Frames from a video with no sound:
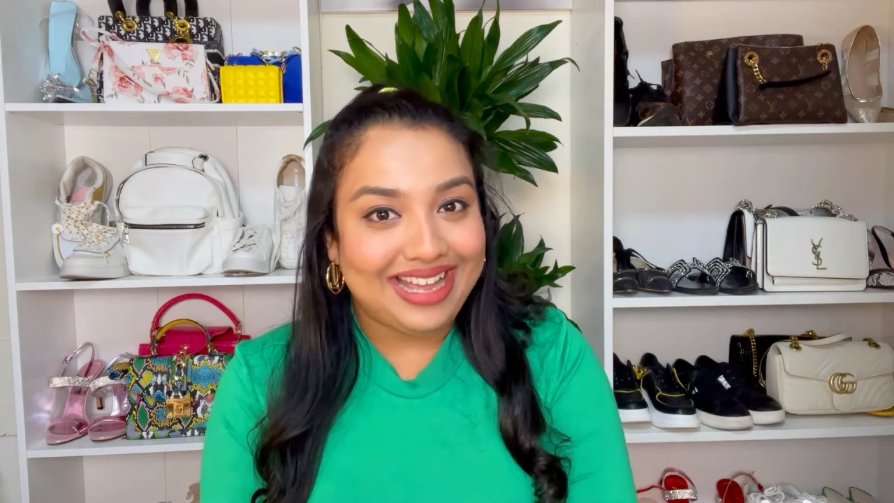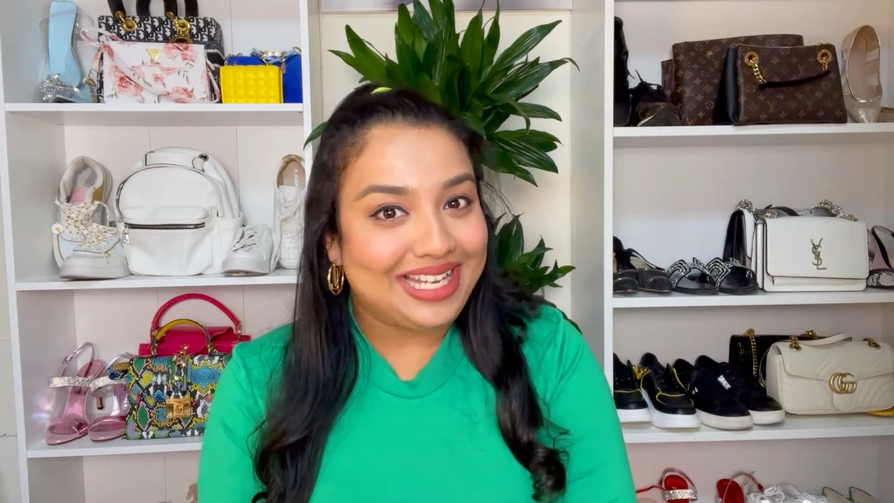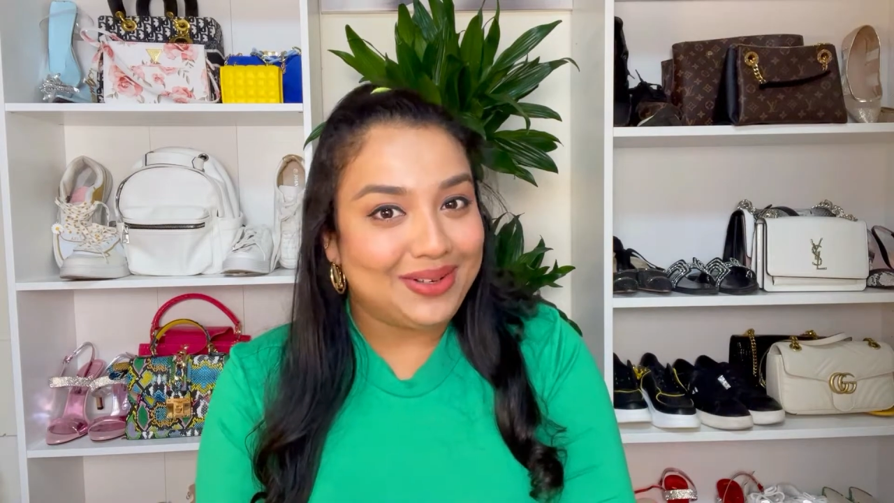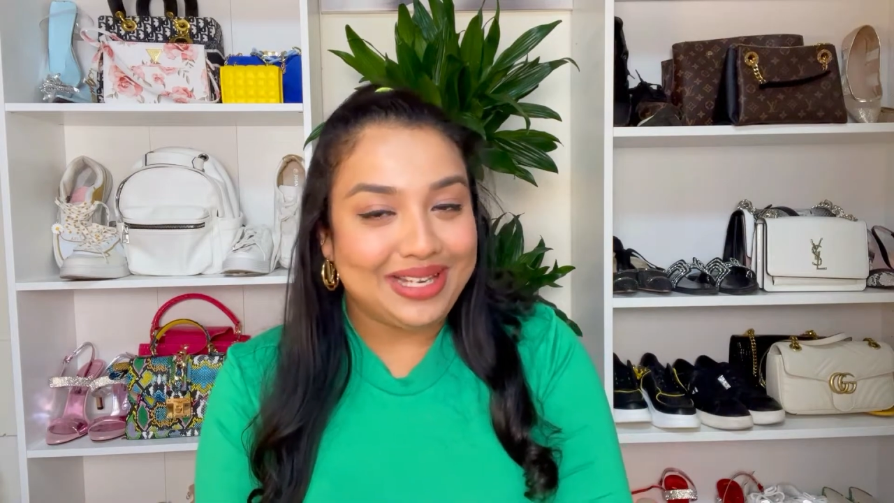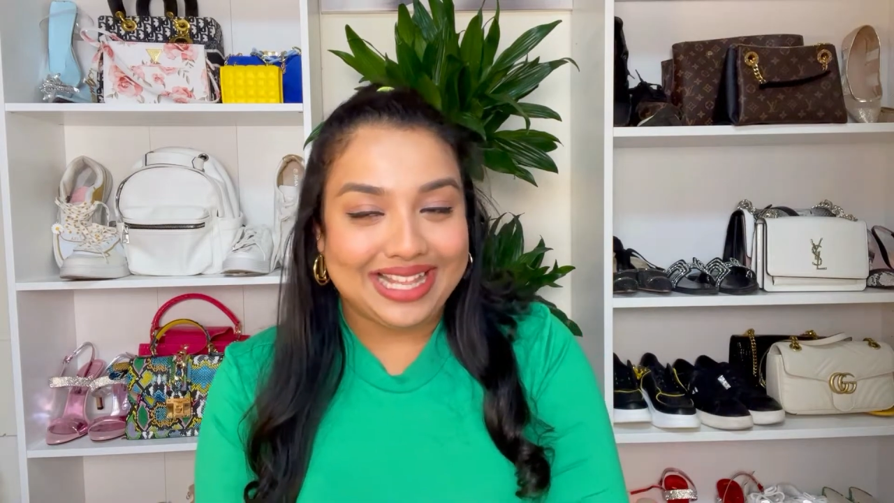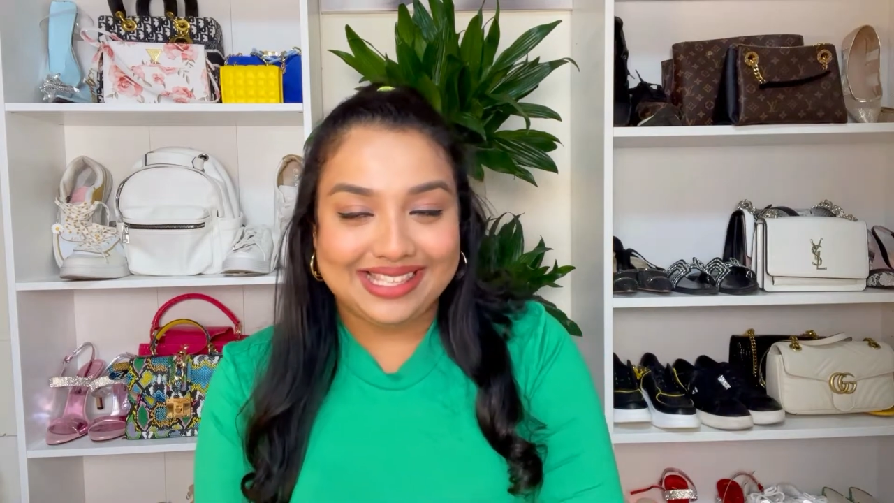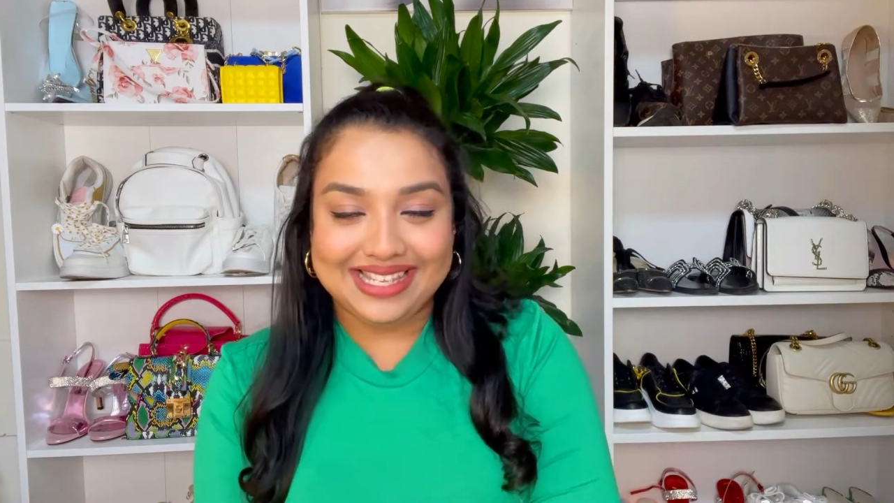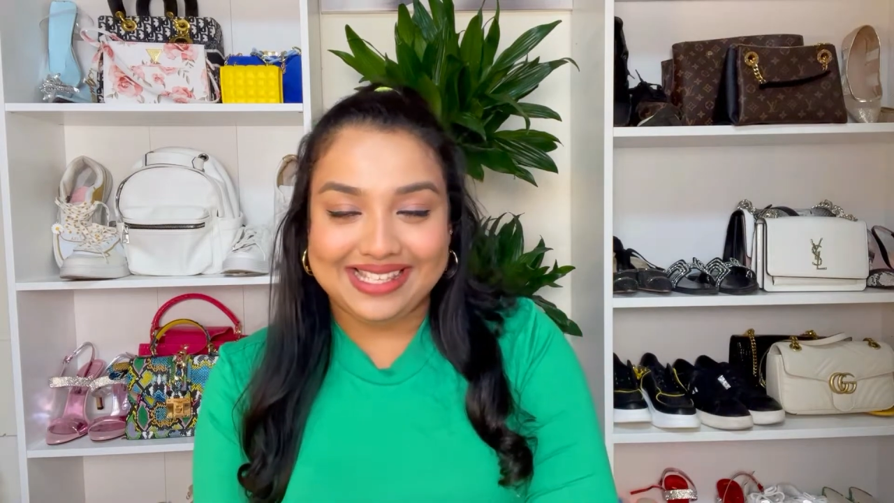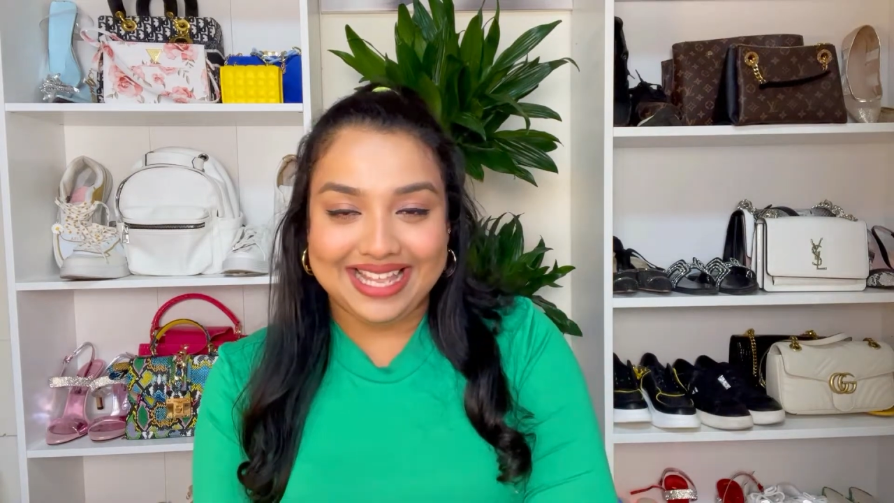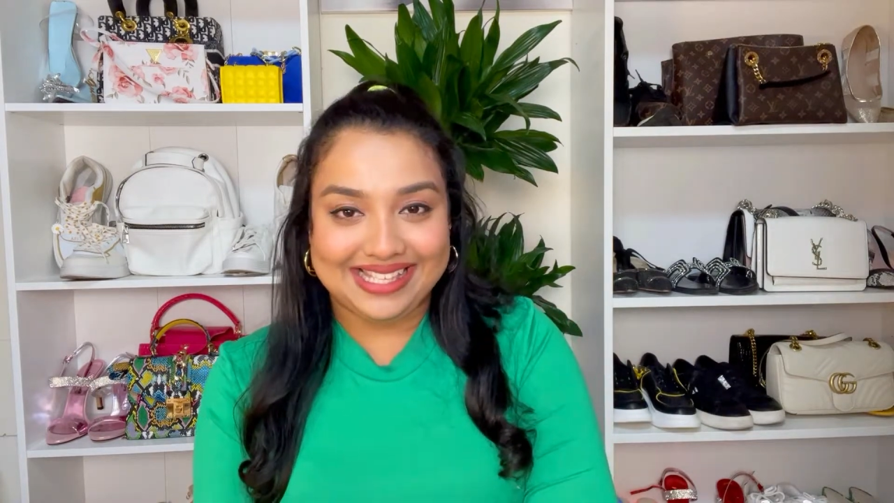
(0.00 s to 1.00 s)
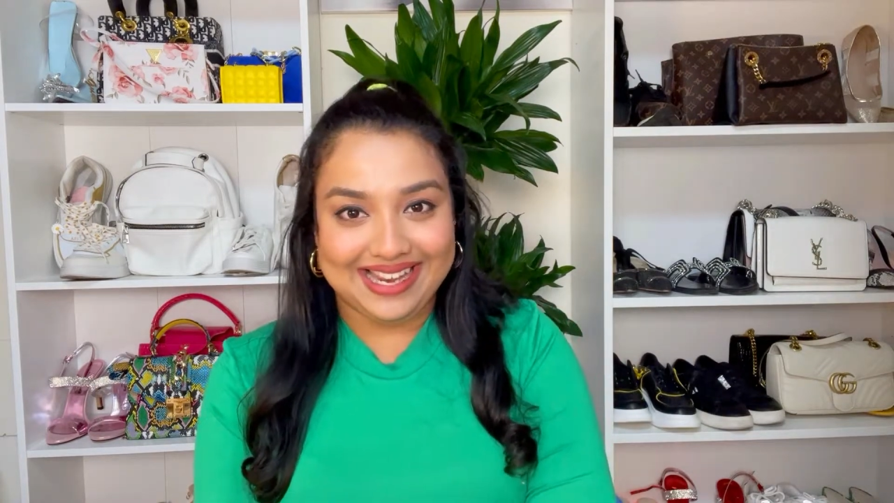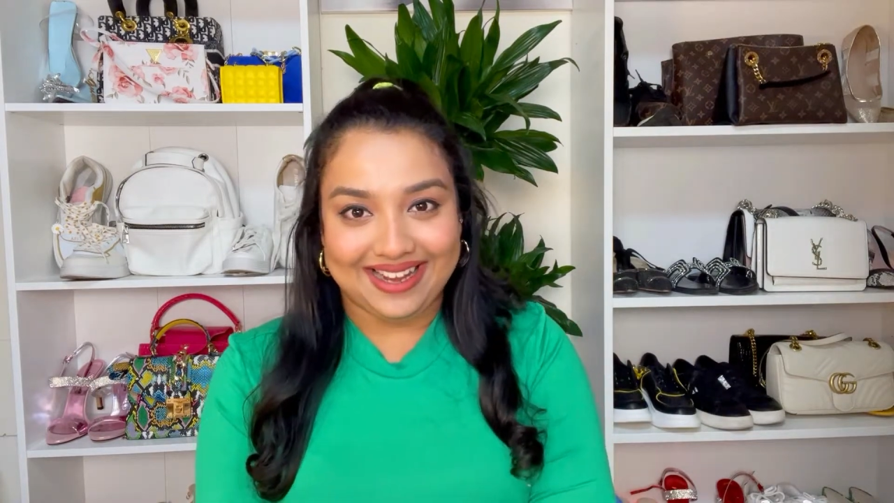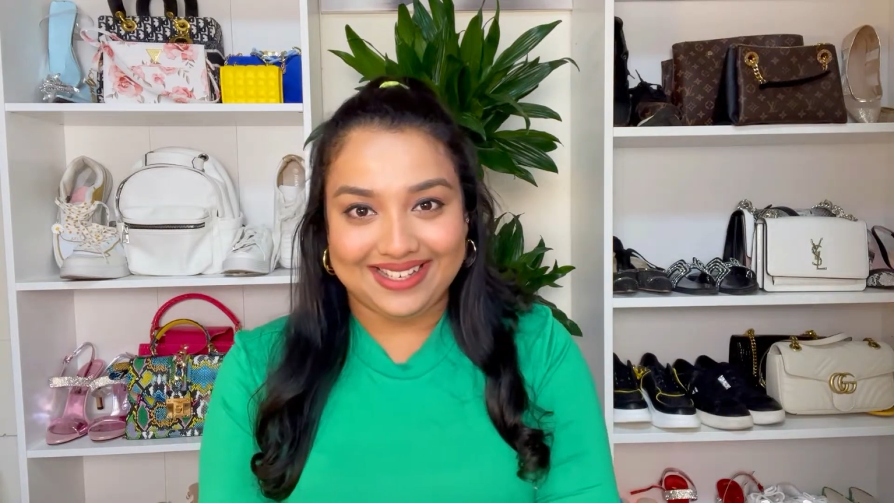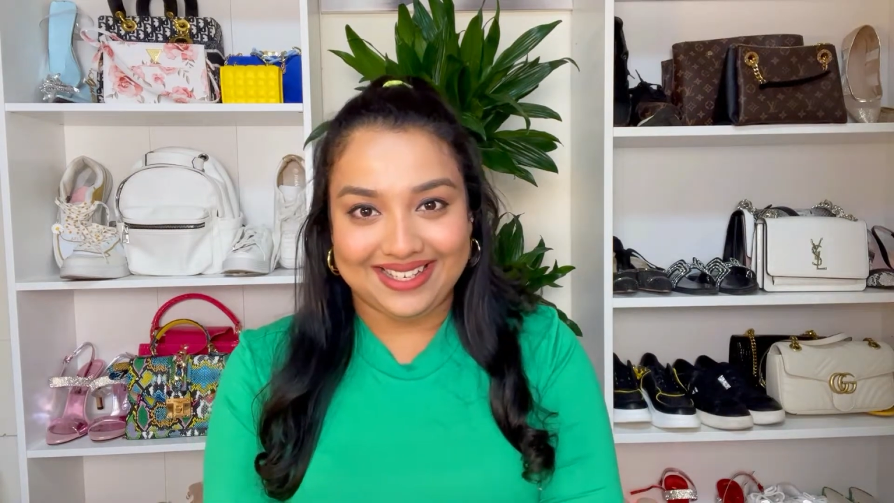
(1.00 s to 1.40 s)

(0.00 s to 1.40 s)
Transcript: ado, let's just get started.